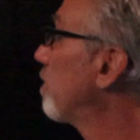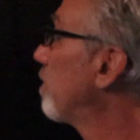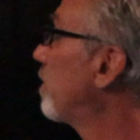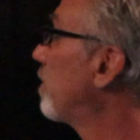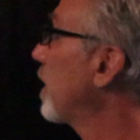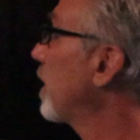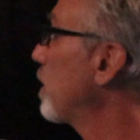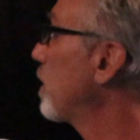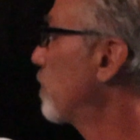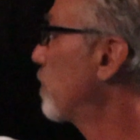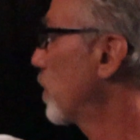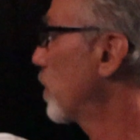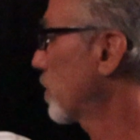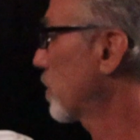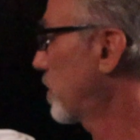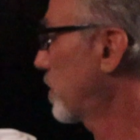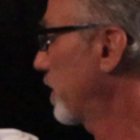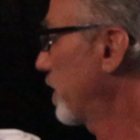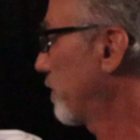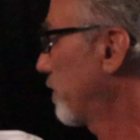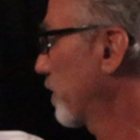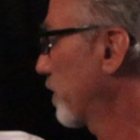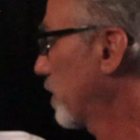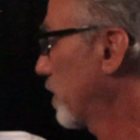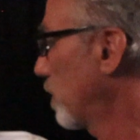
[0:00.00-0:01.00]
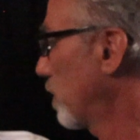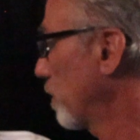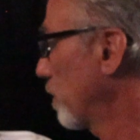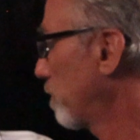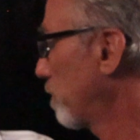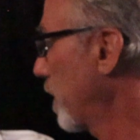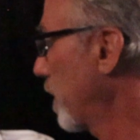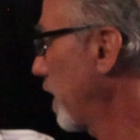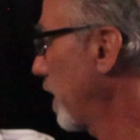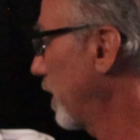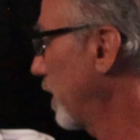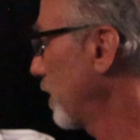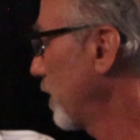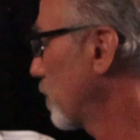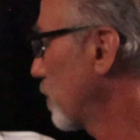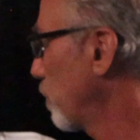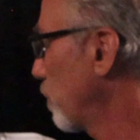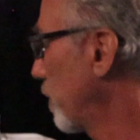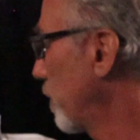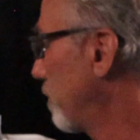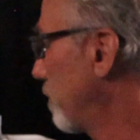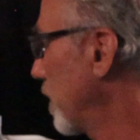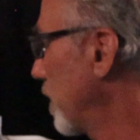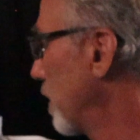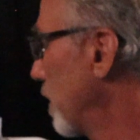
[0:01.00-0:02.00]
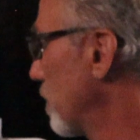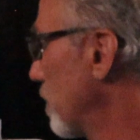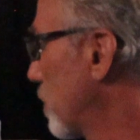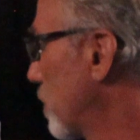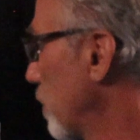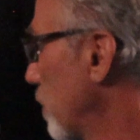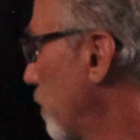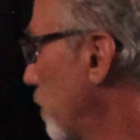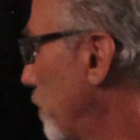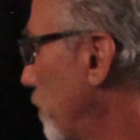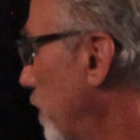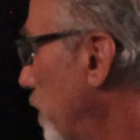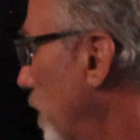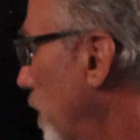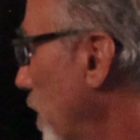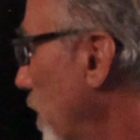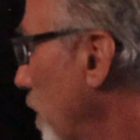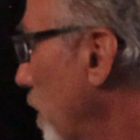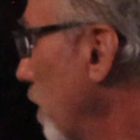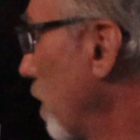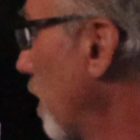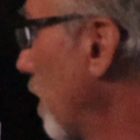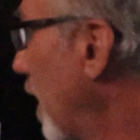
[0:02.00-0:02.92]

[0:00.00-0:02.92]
the most difficult paintings we've done so far,